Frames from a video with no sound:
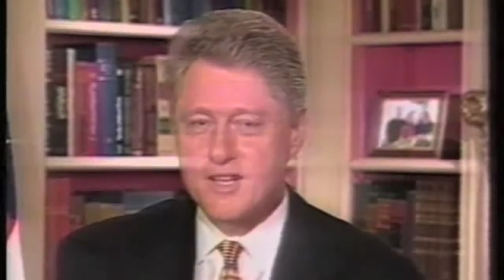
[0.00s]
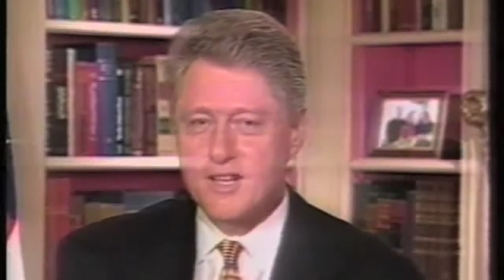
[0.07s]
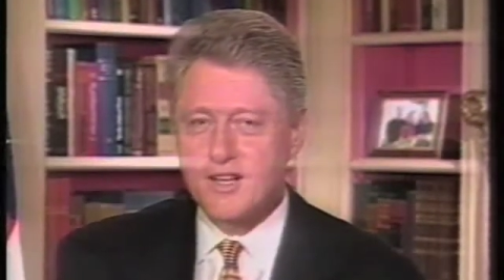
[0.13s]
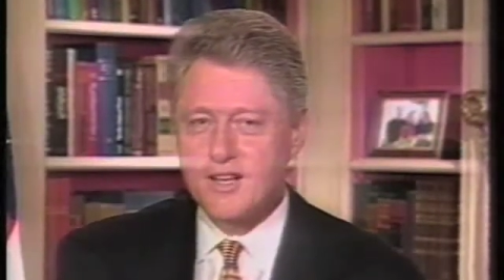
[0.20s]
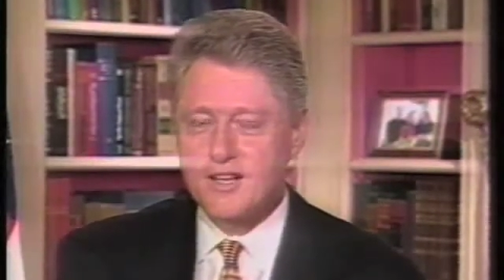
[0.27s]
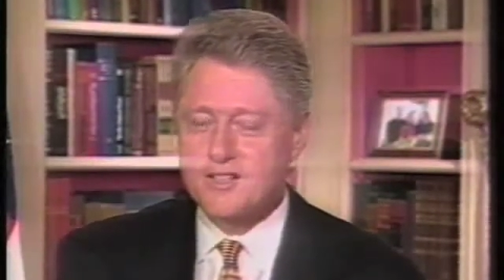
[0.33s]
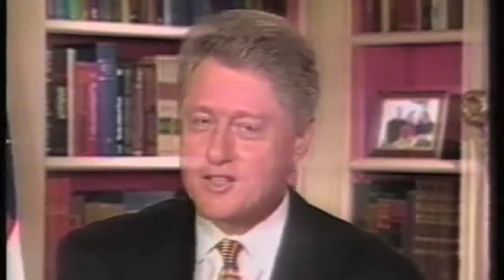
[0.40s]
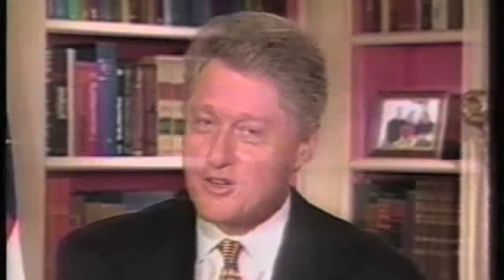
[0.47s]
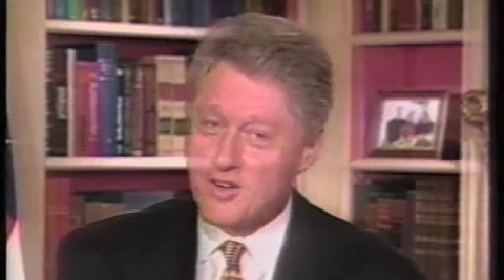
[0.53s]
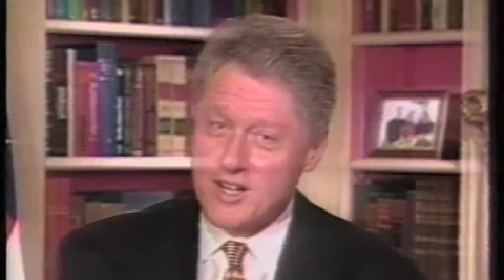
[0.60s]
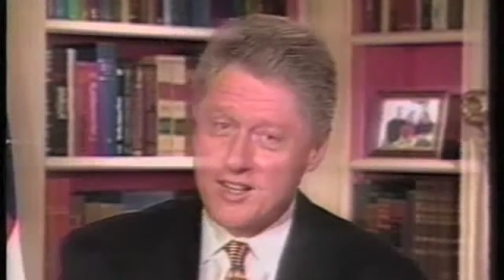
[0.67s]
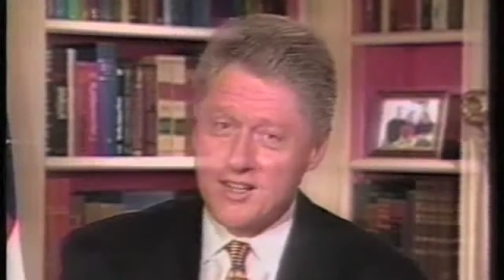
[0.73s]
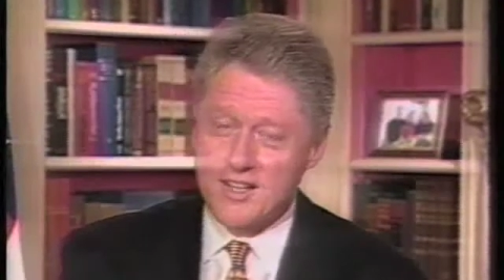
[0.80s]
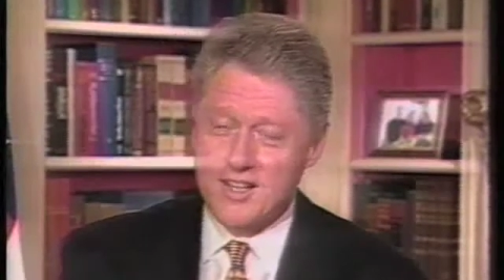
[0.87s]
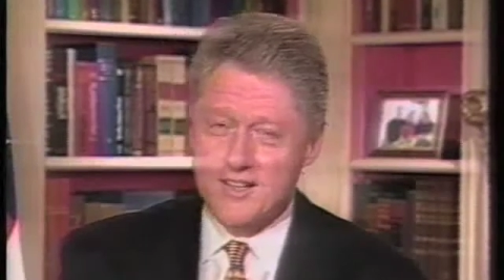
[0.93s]
It's a
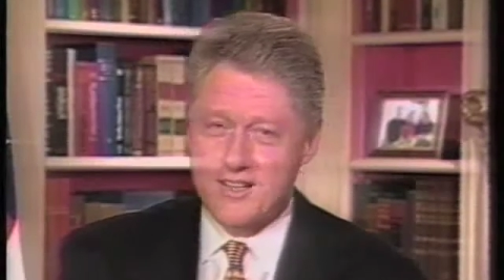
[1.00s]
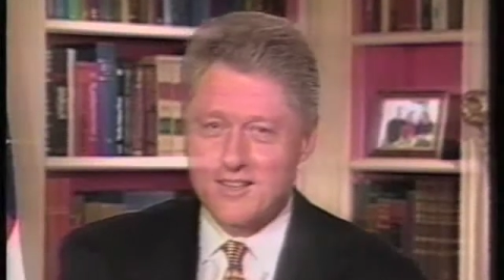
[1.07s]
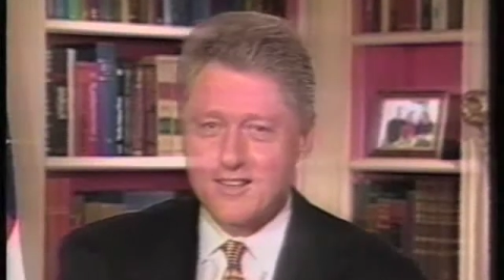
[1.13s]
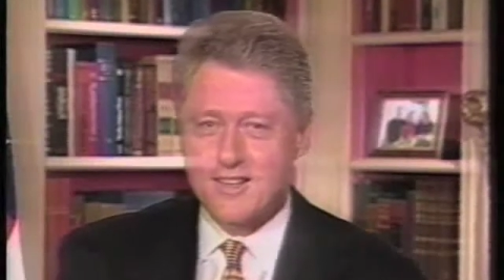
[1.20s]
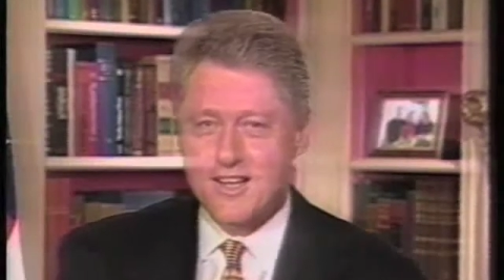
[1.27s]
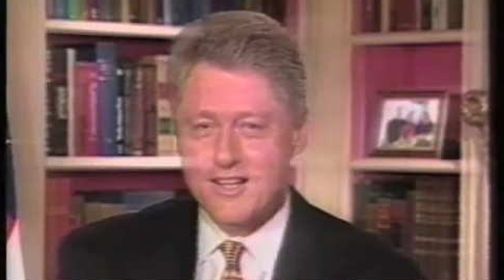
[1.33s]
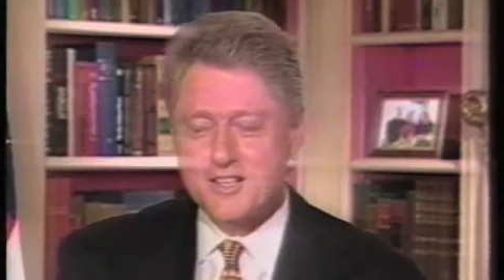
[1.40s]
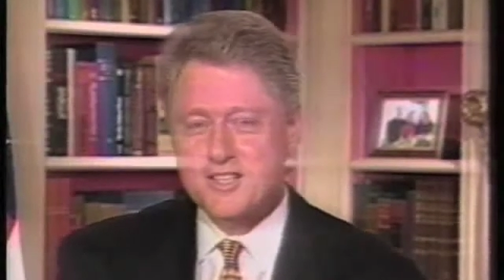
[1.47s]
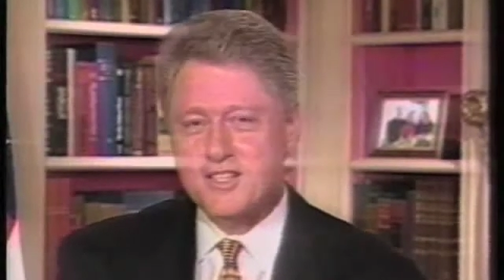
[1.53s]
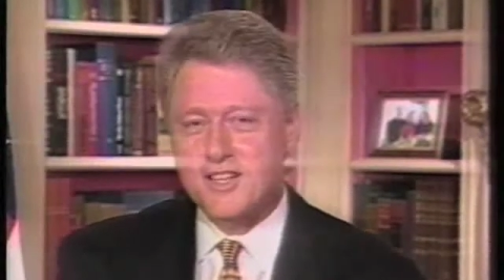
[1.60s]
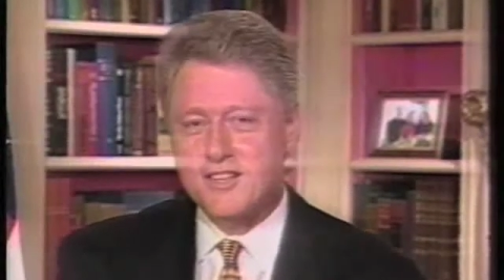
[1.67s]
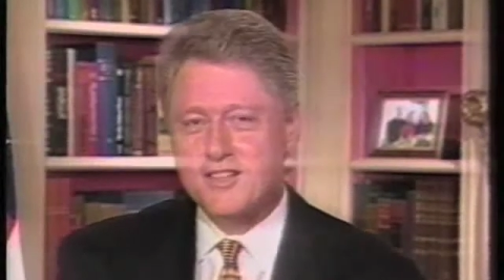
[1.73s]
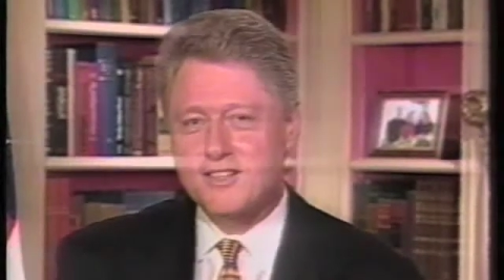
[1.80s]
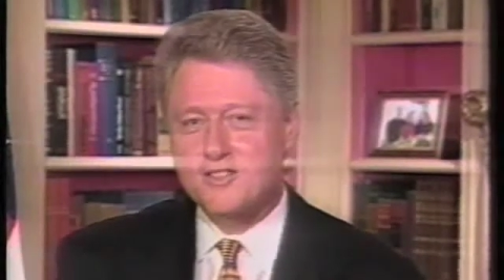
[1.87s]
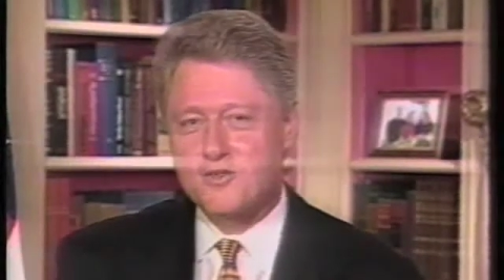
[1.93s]
great thing that Eddie
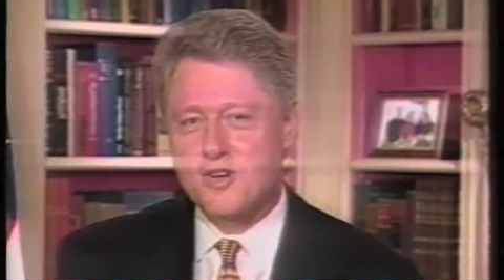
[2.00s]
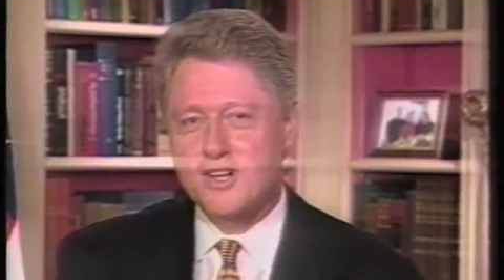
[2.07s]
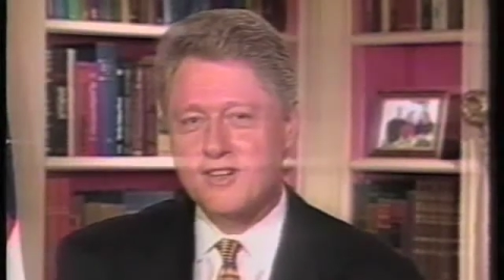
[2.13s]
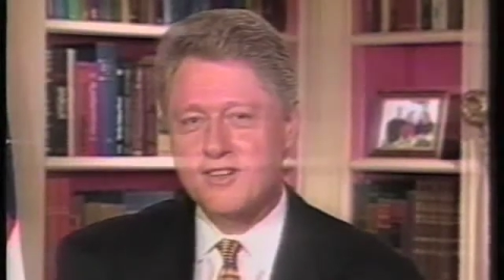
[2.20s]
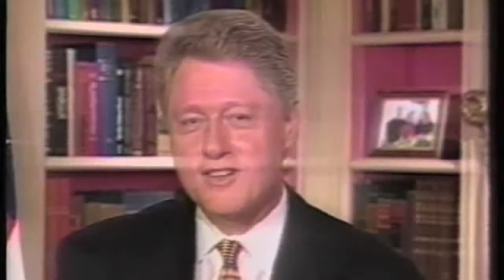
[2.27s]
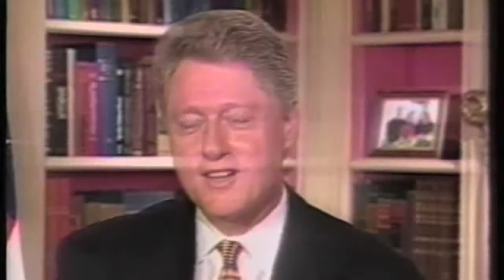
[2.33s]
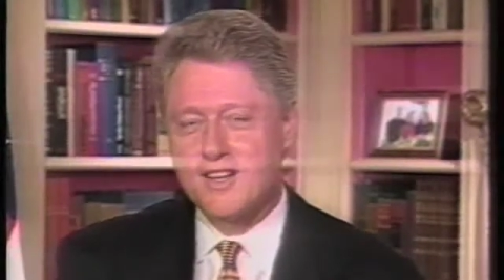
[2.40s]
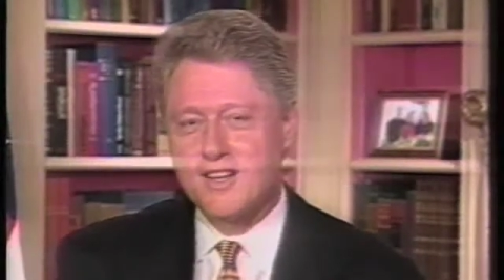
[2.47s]
Sutton has won